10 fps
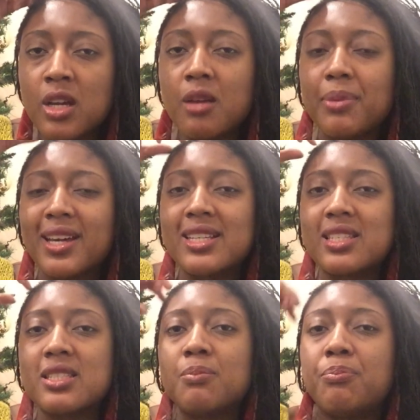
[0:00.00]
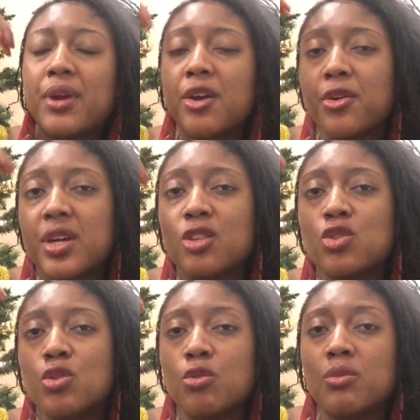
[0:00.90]
because it's bearing
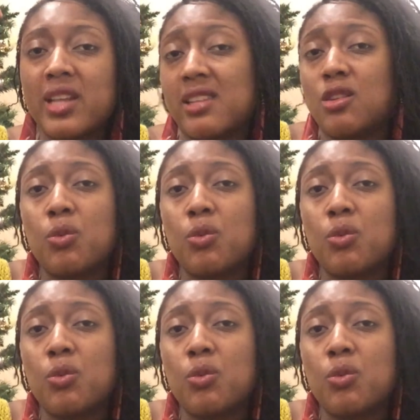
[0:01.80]
the